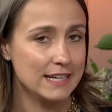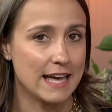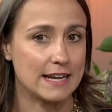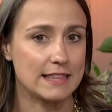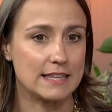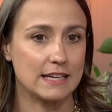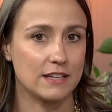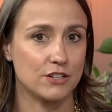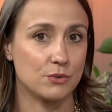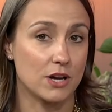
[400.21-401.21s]
And I
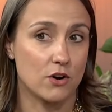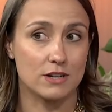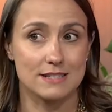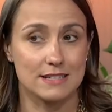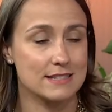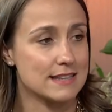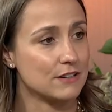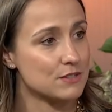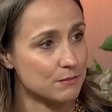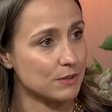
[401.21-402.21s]
think, you know, across
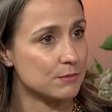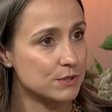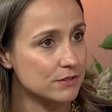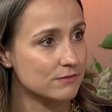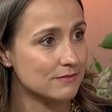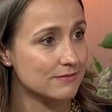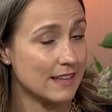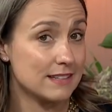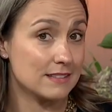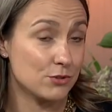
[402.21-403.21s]
6,000 people,
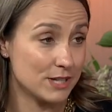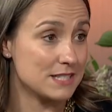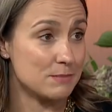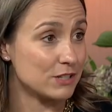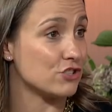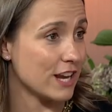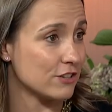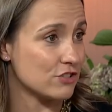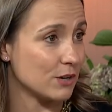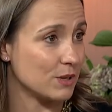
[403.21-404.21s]
that creates big
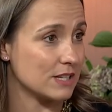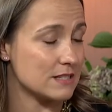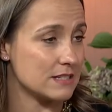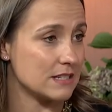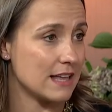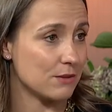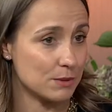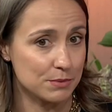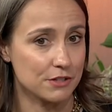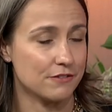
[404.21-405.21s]
change. And we can see that
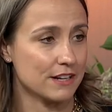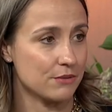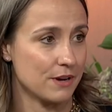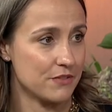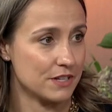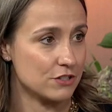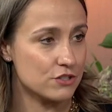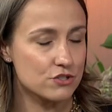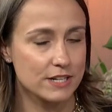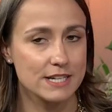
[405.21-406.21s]
ripple effect throughout the
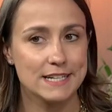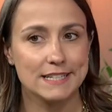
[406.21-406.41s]
industry.